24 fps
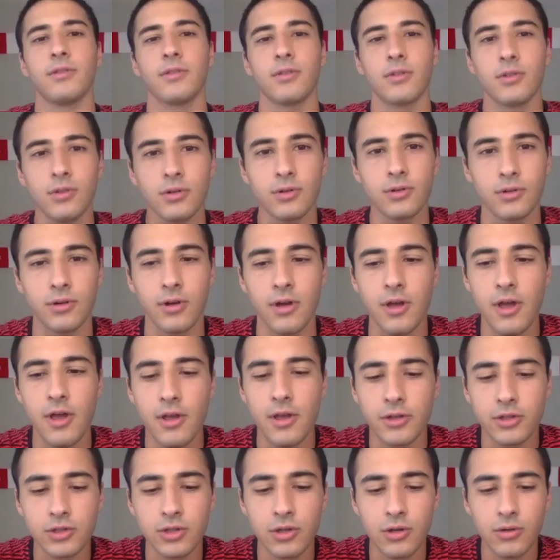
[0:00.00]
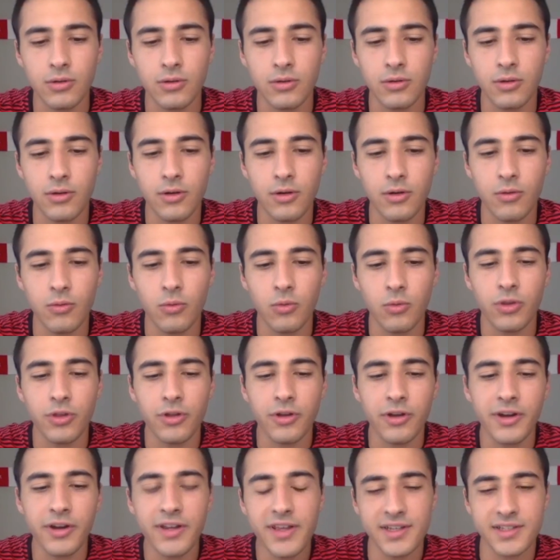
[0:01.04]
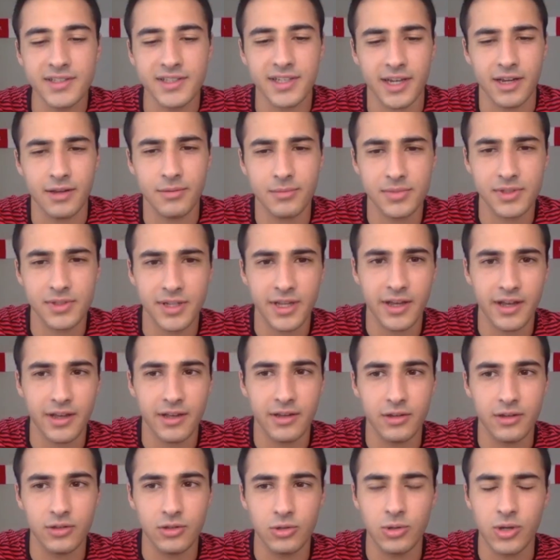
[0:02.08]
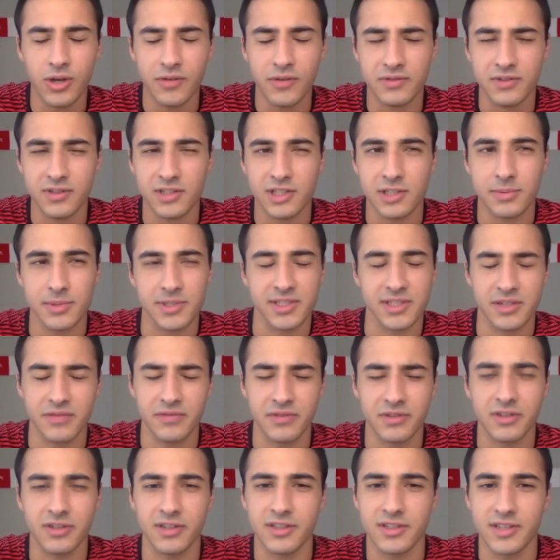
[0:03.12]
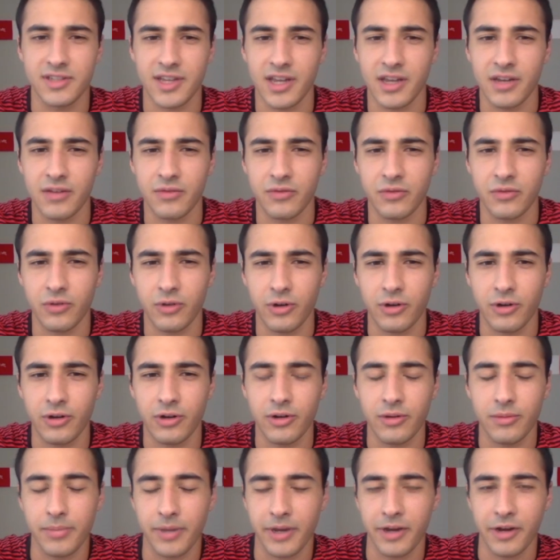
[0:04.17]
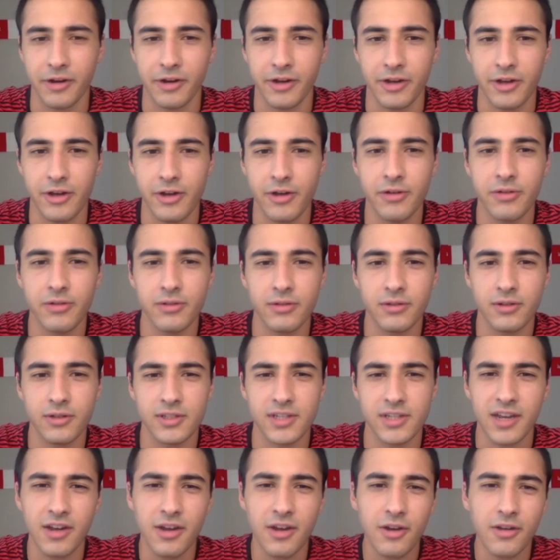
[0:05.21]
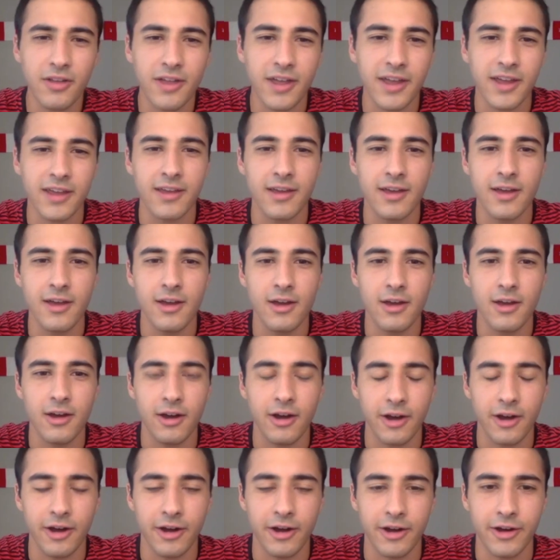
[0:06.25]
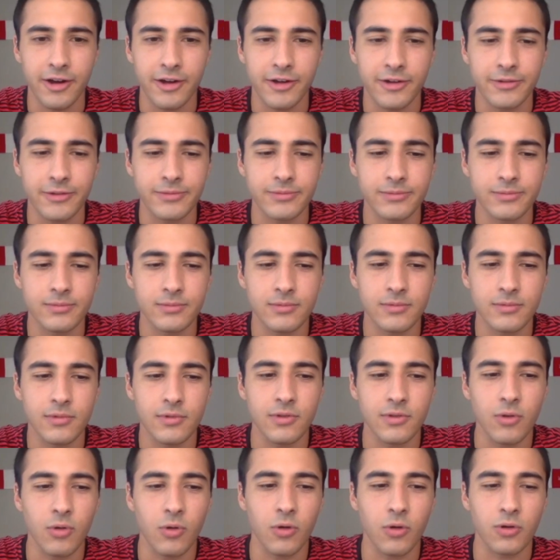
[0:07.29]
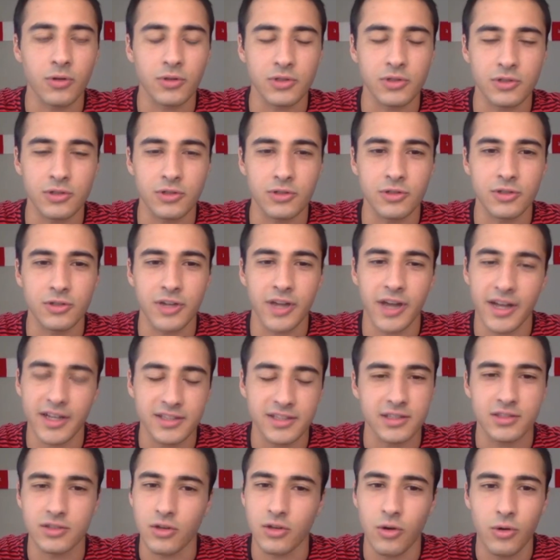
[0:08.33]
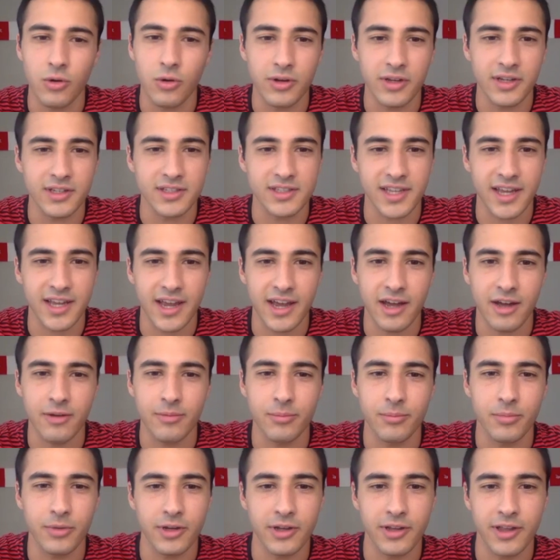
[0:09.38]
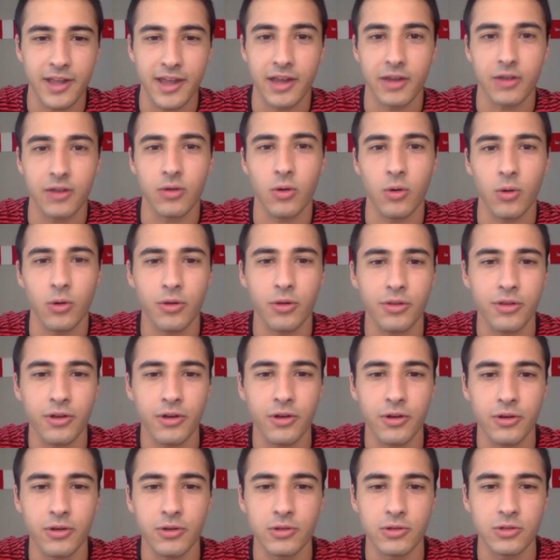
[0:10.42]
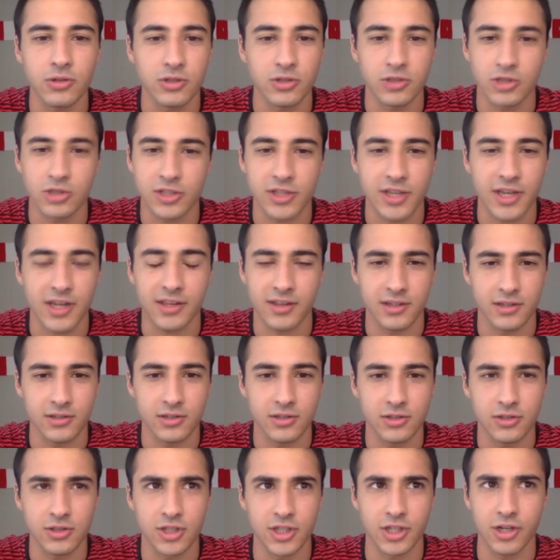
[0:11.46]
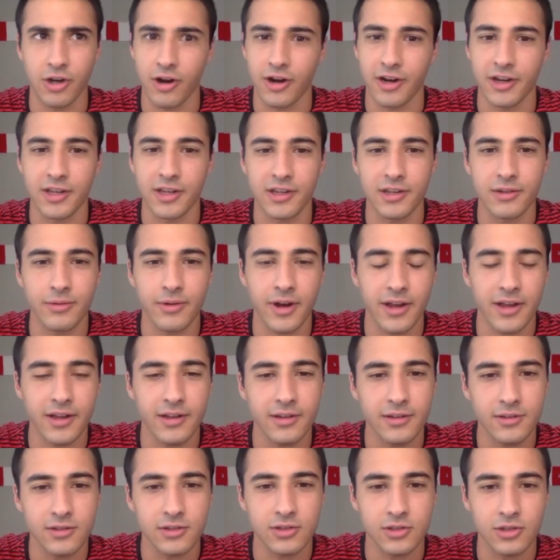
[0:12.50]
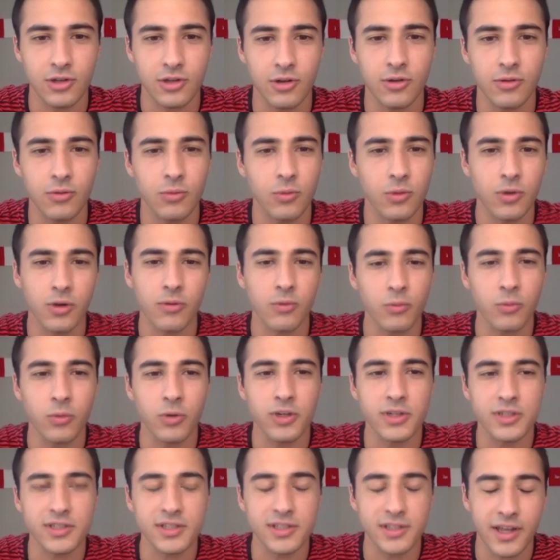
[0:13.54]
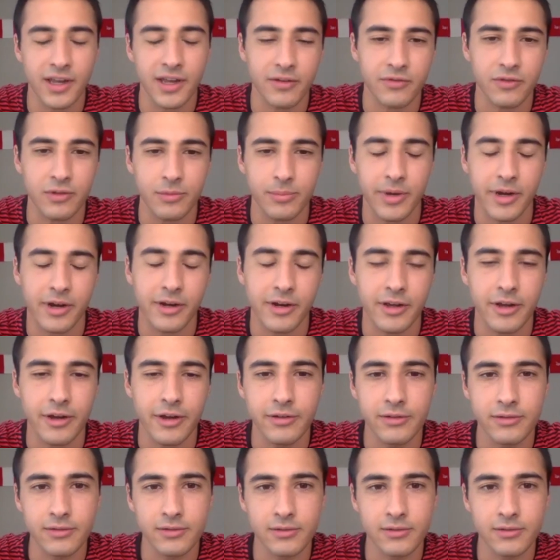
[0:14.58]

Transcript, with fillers: cool. So were there any exams that you have to specifically take for perio? Because I know like uh, oral surgery has its own exam, but like ortho, you can just take the G R E, right? So mm-hmm. what what is it like for perio?